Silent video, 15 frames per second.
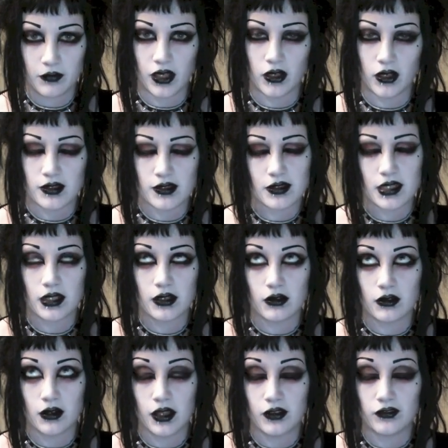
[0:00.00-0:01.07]
because it
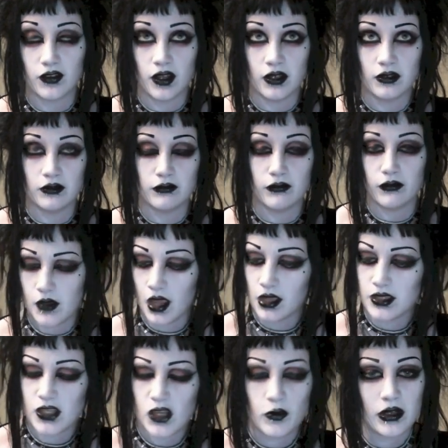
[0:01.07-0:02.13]
looked like fun and
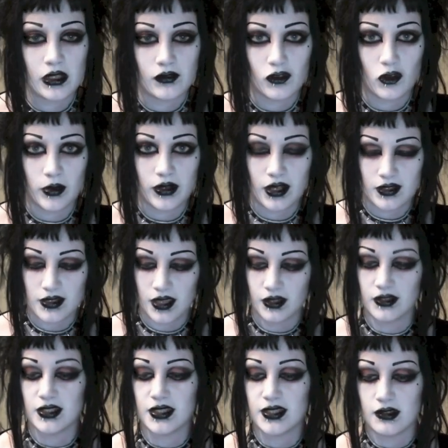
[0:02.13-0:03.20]
so many of you have been asking
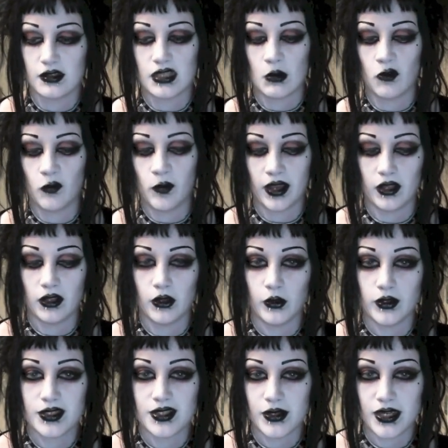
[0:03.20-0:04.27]
to see some of my clothes,
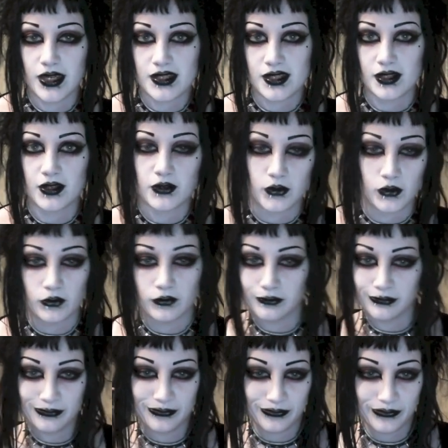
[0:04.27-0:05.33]
so here's a little
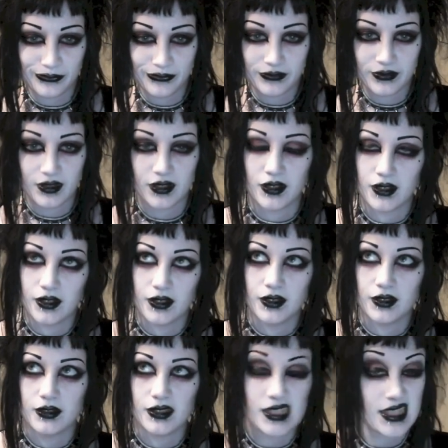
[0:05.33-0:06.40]

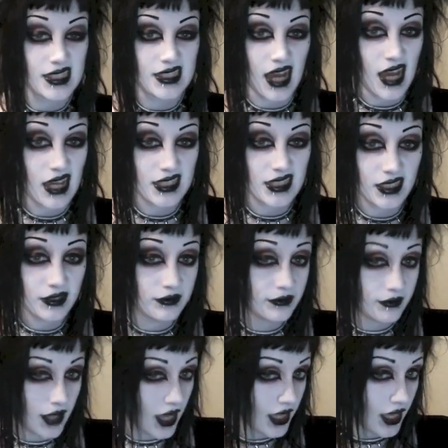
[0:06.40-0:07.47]
starter,
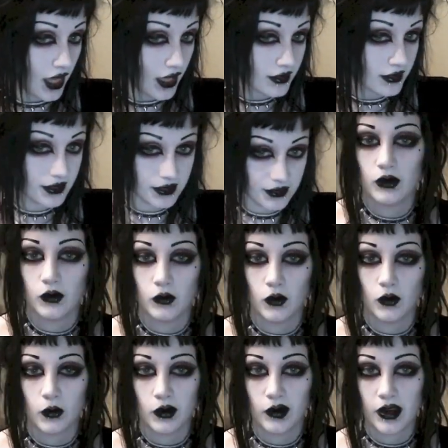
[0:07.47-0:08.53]
I guess.
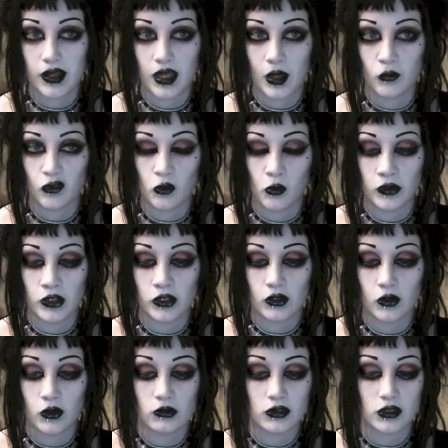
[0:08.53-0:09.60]
Well, where I come from we don't
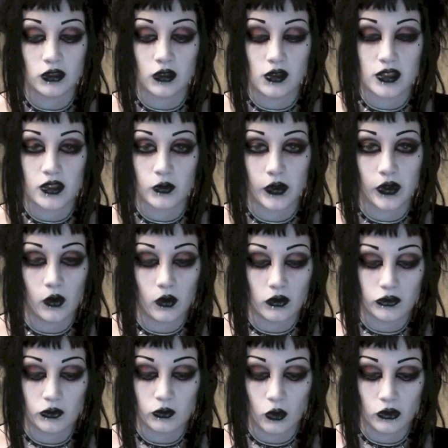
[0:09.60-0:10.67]
call it a closet, we call
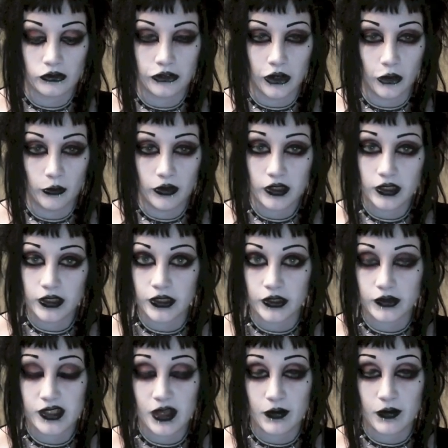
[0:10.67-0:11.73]
it a wardrobe, but you know,
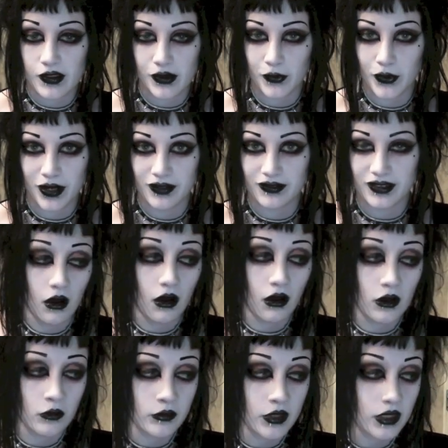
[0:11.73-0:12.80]
same thing, whatever.
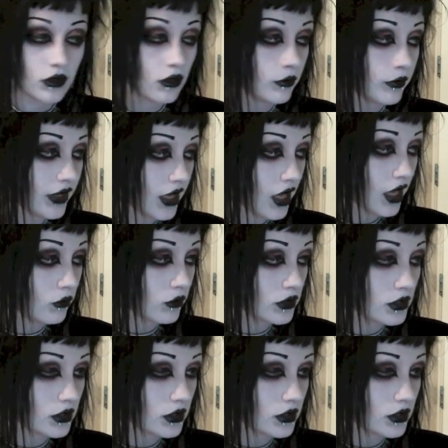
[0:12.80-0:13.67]
Oh my god, my cat wants